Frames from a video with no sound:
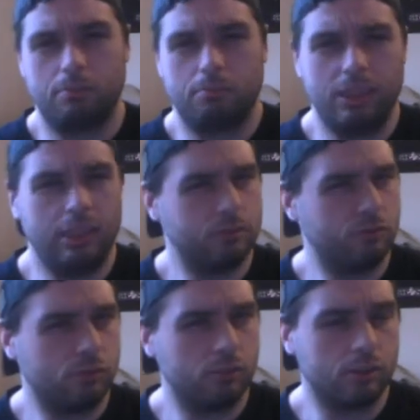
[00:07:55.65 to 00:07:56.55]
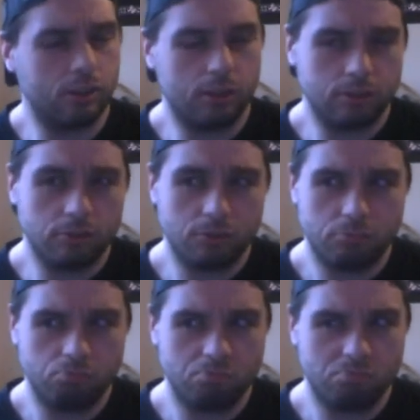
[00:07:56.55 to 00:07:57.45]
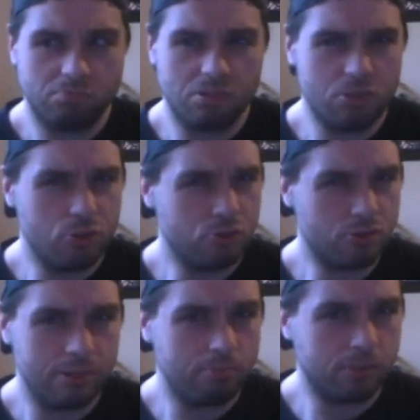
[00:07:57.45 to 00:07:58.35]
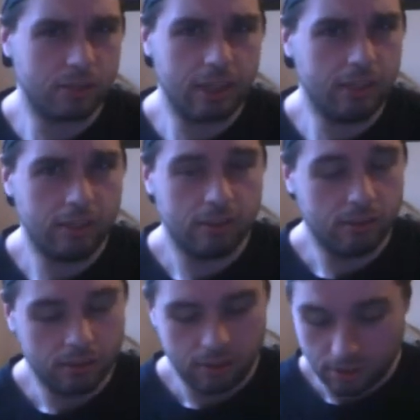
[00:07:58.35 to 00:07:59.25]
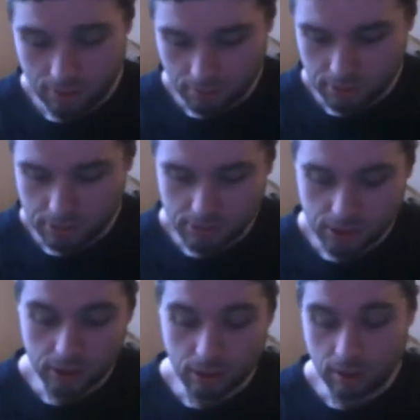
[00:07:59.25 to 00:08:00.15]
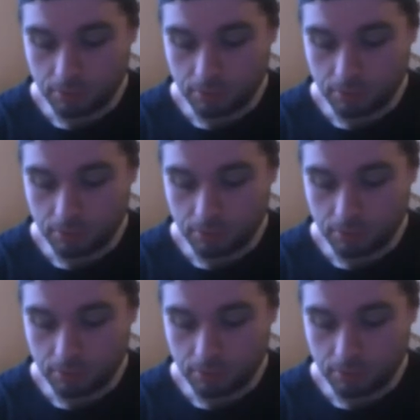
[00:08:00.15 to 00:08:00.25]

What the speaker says: PS4 consoles usually break, according to a lot of